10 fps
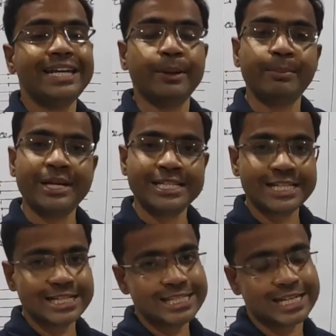temperature
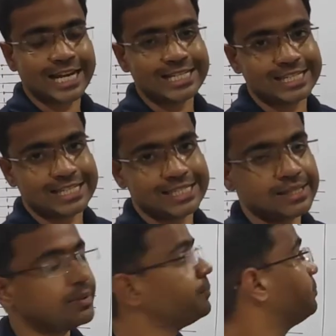is rises,
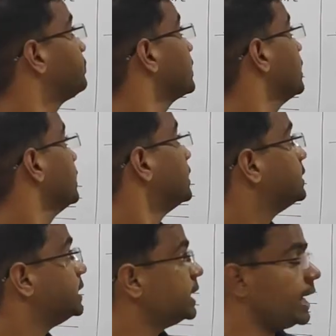
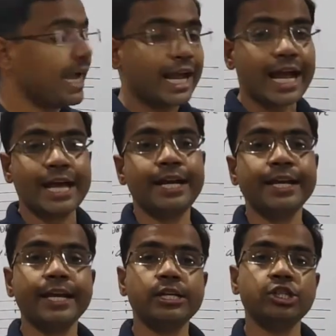the kinetic
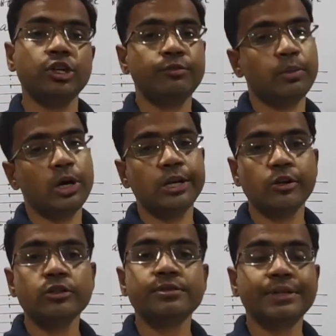energy of
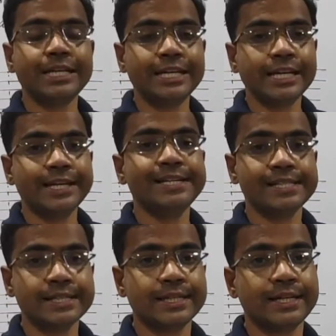molecules will increase,
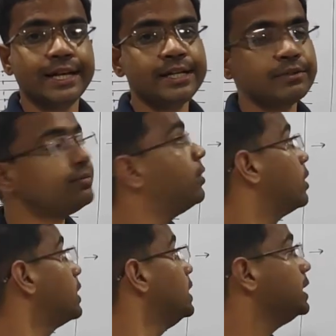right,
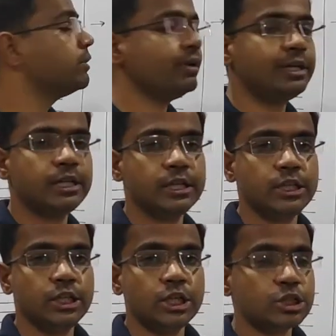for liquid.
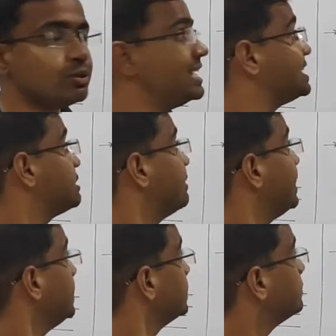So that's
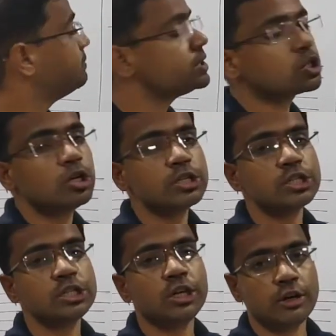why the
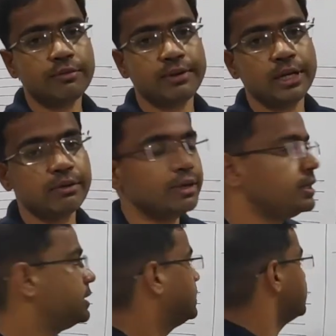viscosity of
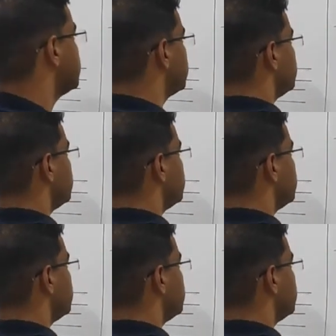liquid, is it,